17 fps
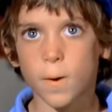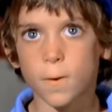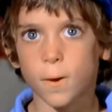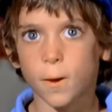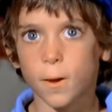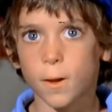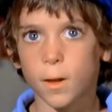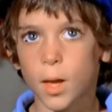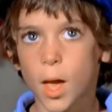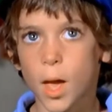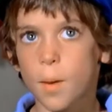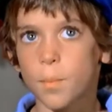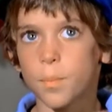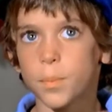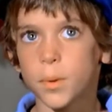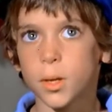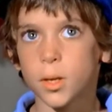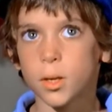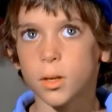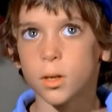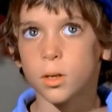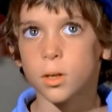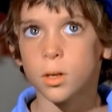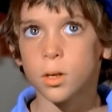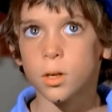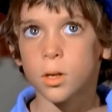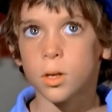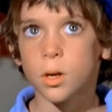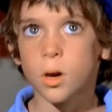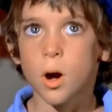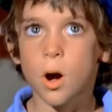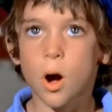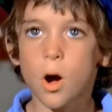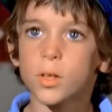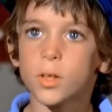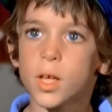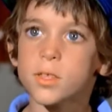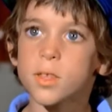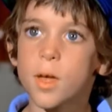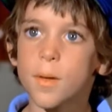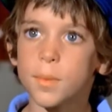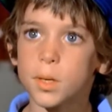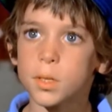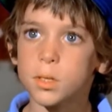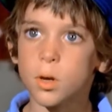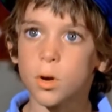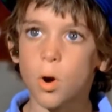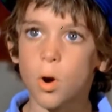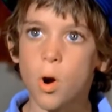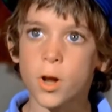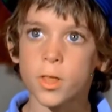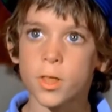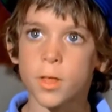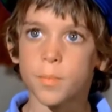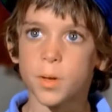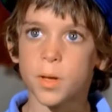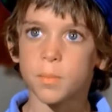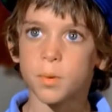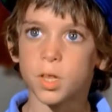Well, campy? Oh, that's something so corny